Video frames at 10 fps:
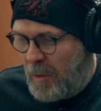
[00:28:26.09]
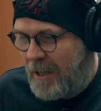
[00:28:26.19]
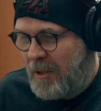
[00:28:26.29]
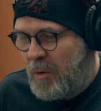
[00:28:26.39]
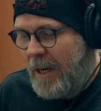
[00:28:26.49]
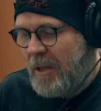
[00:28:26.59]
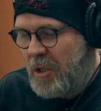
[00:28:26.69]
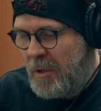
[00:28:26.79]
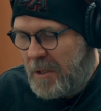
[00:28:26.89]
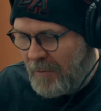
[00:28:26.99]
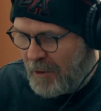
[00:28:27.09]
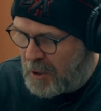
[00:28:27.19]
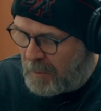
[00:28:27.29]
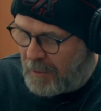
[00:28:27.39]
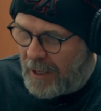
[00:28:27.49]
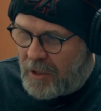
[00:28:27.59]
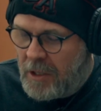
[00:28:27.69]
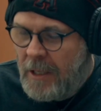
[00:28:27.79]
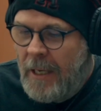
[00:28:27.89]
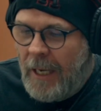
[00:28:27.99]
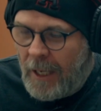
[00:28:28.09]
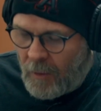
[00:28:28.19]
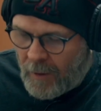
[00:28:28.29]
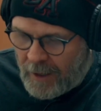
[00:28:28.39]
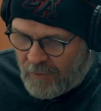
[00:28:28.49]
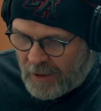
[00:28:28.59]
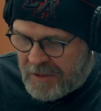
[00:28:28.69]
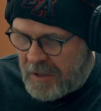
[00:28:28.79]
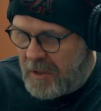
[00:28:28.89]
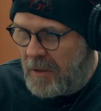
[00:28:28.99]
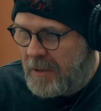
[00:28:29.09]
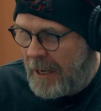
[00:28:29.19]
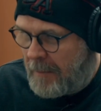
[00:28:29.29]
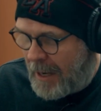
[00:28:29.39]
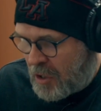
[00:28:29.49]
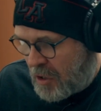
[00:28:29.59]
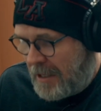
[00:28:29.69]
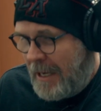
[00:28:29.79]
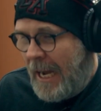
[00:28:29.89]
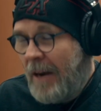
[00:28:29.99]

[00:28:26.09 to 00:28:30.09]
We're going to try to shoot some virtual production, integrate Francisco's animation,